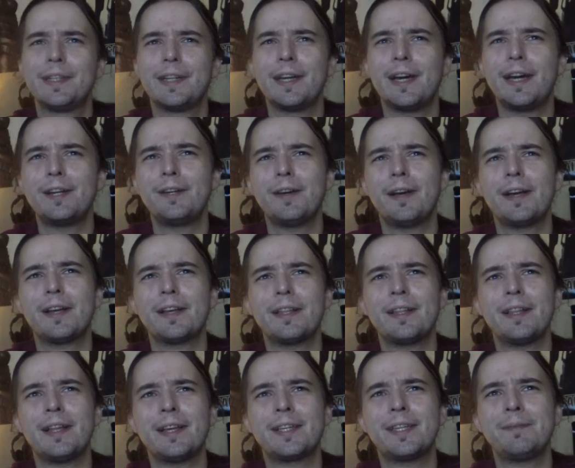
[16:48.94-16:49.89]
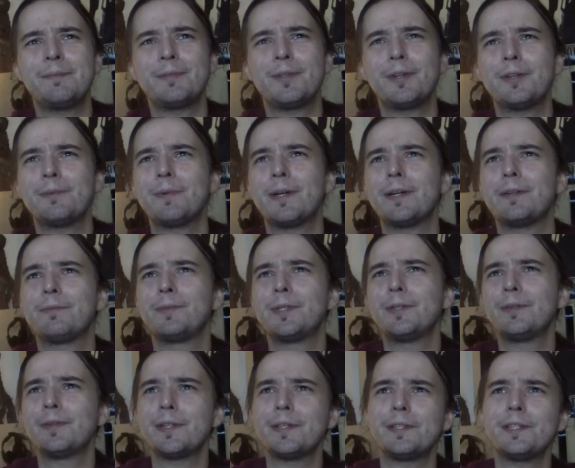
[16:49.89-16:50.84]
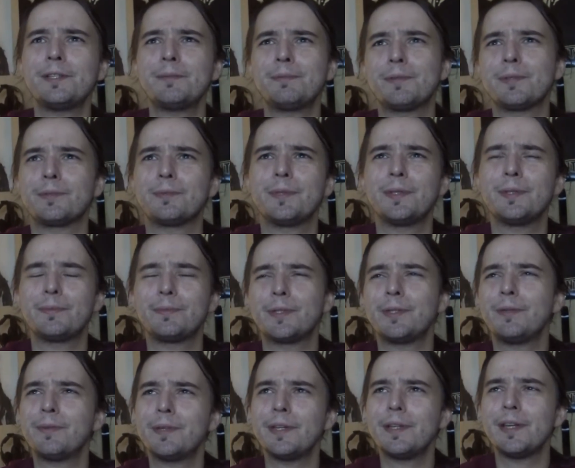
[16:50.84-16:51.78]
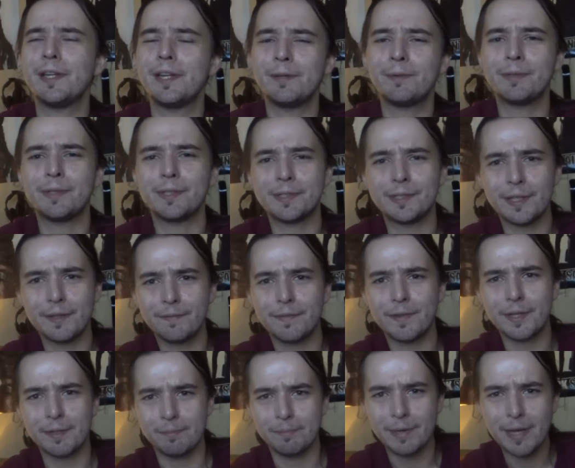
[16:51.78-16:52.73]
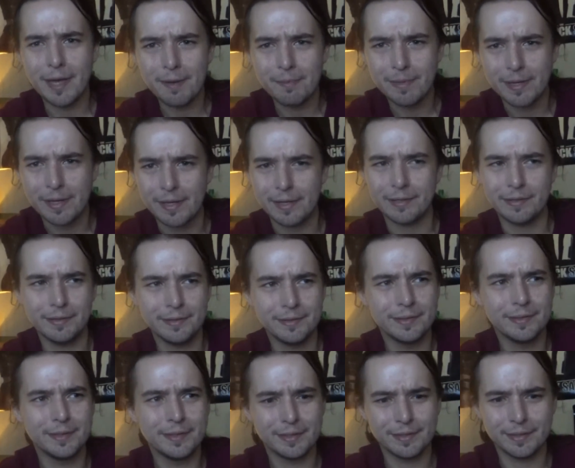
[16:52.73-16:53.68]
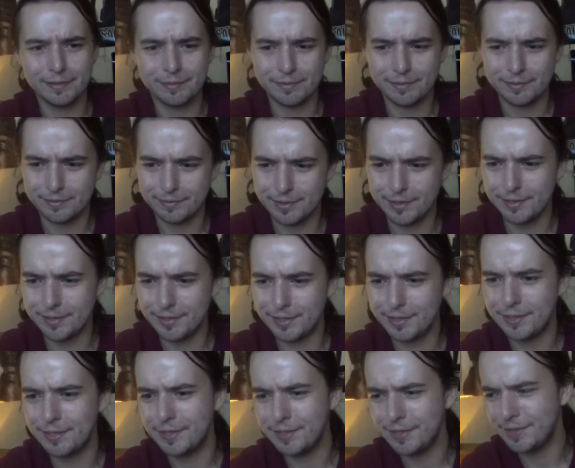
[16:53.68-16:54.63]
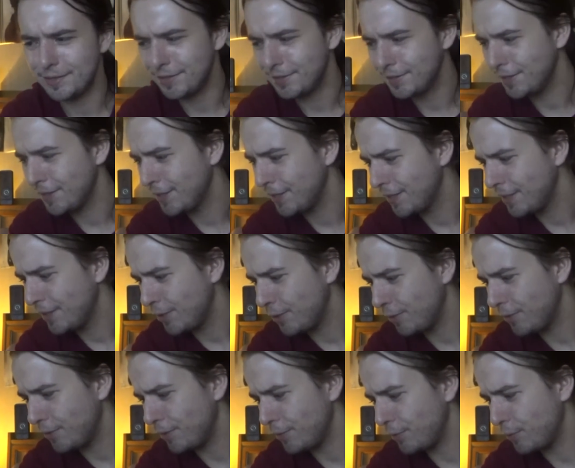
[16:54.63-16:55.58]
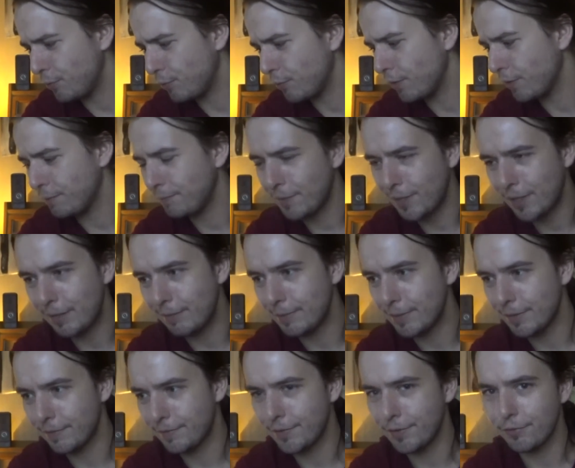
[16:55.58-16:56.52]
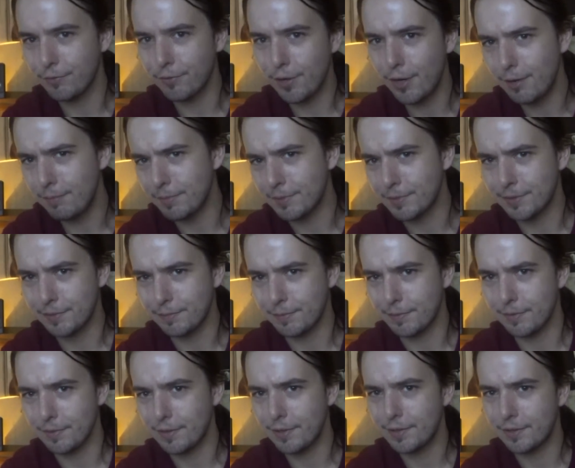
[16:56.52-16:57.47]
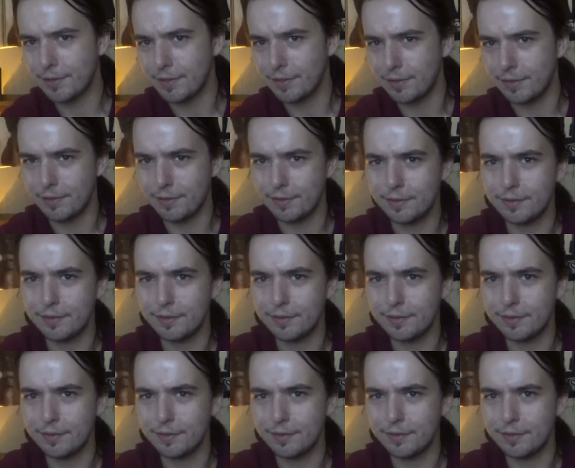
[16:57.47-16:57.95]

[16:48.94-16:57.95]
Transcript: I know, I keep talking about it. We don't get this person. We don't get anyone that's not fucking Batman. Really. Or maybe the few Robins if we're lucky.